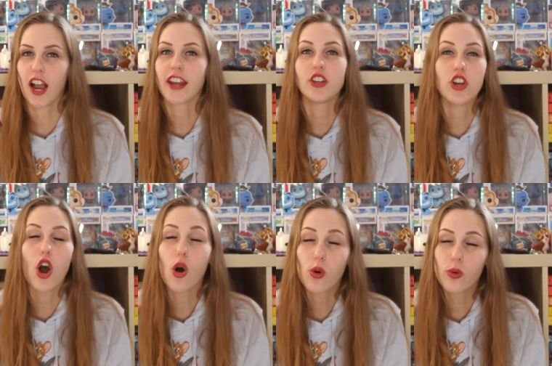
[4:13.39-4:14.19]
I
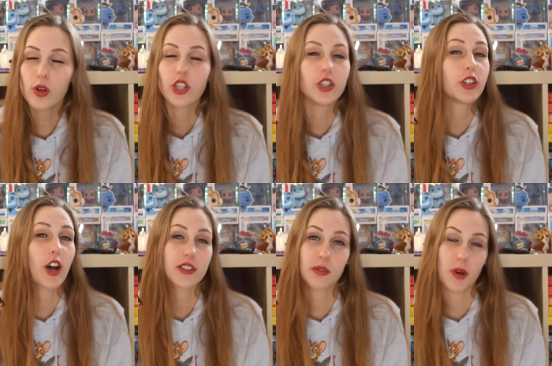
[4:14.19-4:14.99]
know you're
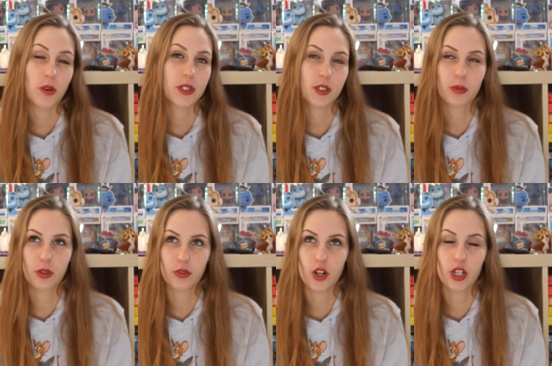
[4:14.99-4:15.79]
not supposed to
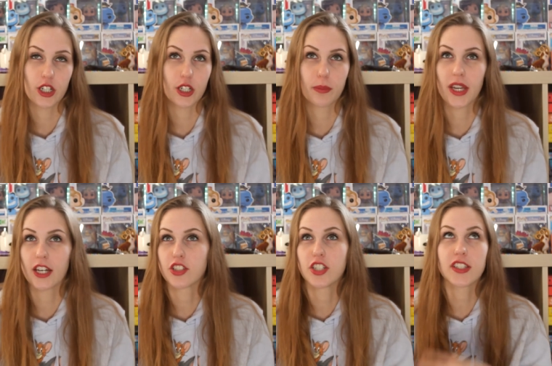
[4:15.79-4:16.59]
root for her
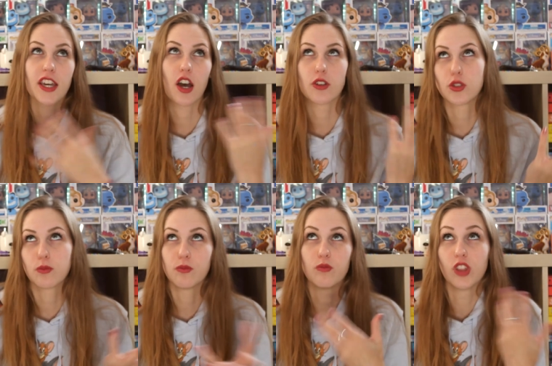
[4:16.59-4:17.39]
because she's like a
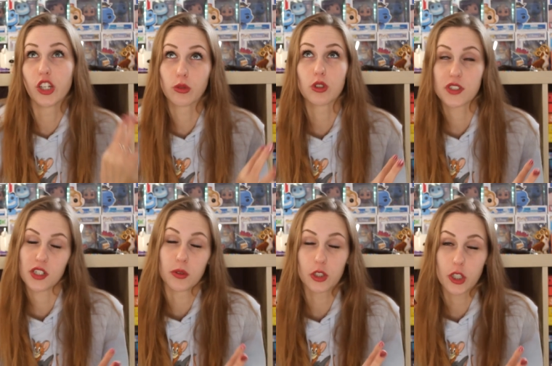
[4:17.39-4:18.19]
literal
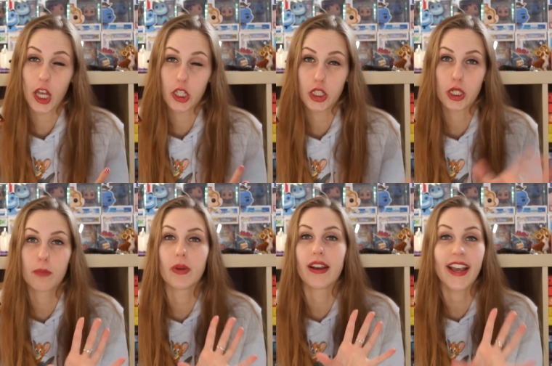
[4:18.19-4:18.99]
serial killer,
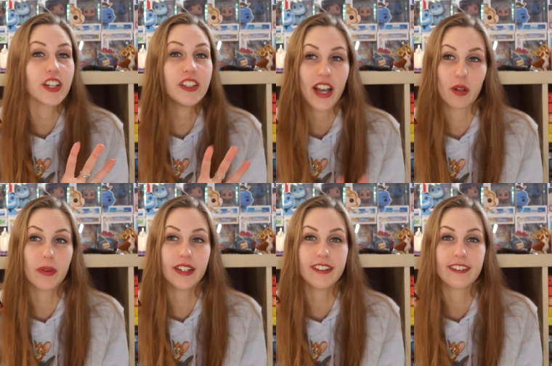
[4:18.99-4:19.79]
but I couldn't help
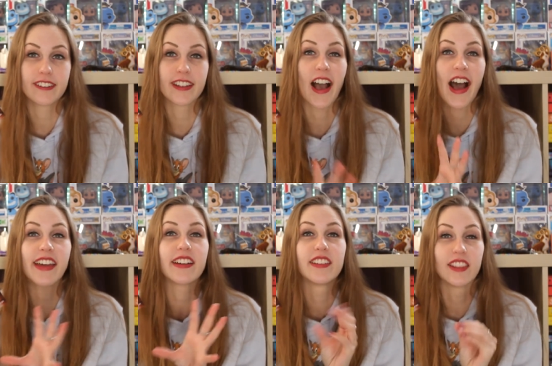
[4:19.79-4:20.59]
it. Like,
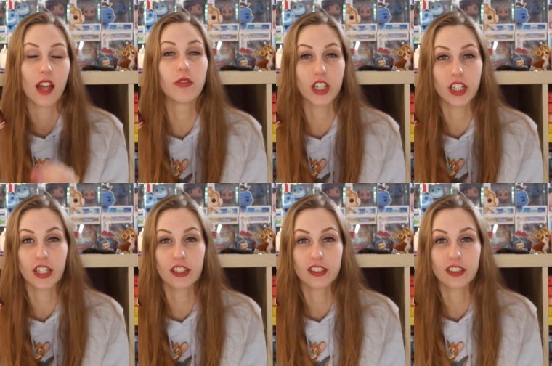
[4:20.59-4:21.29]
I love her.